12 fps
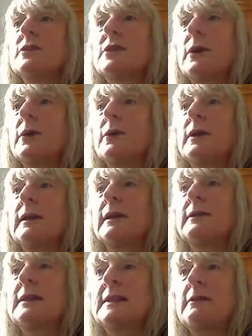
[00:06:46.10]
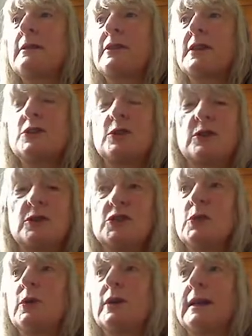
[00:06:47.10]
So there's other things you can
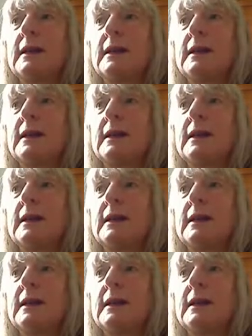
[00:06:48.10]
do